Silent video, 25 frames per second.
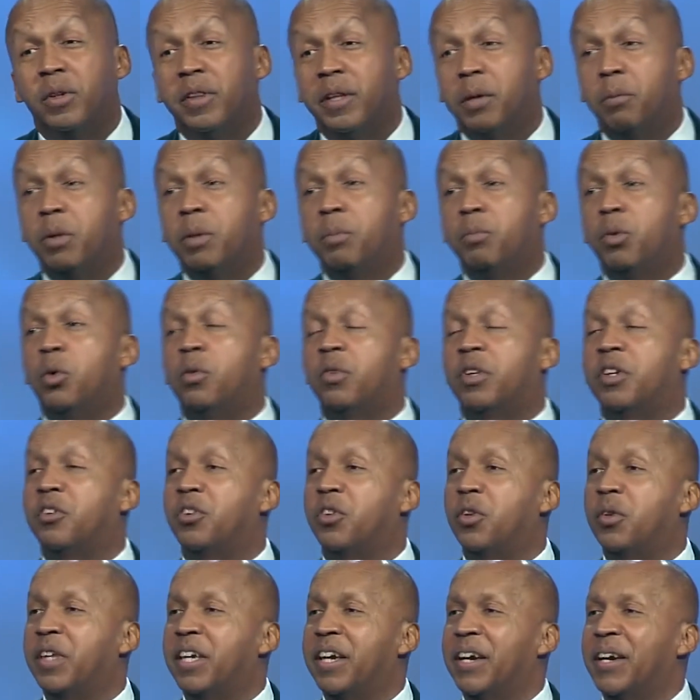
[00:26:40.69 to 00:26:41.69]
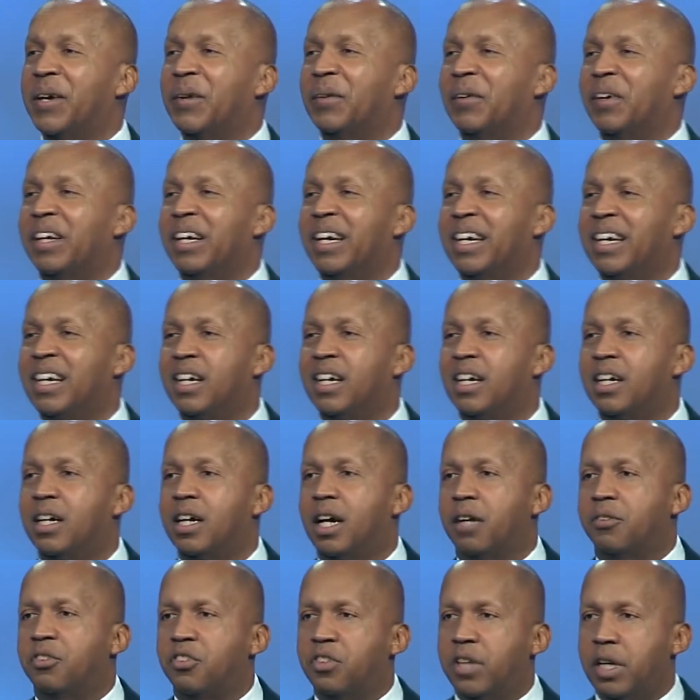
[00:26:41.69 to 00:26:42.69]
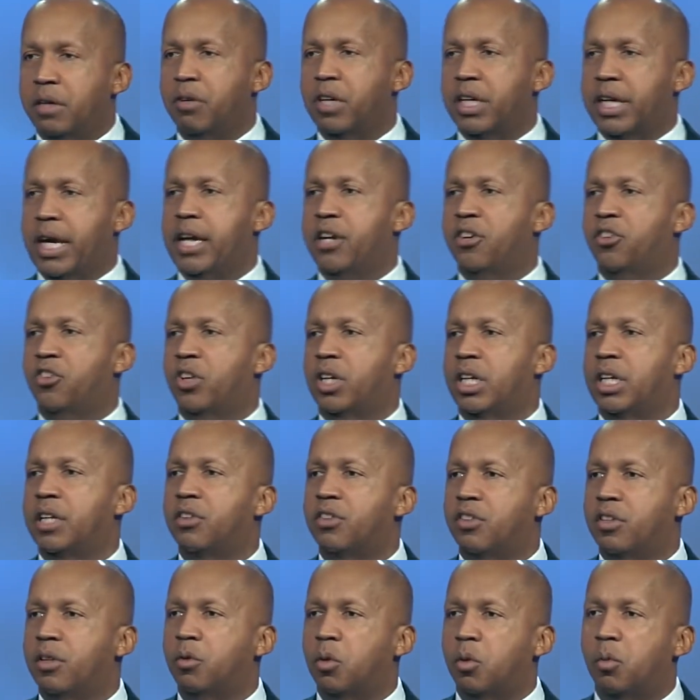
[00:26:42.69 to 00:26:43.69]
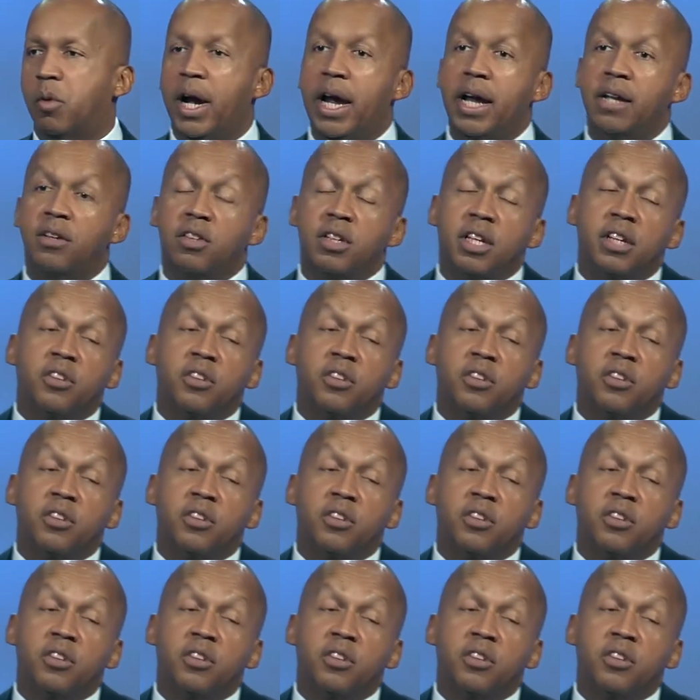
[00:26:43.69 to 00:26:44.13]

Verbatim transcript: And then we moved into the era of segregation and civil rights,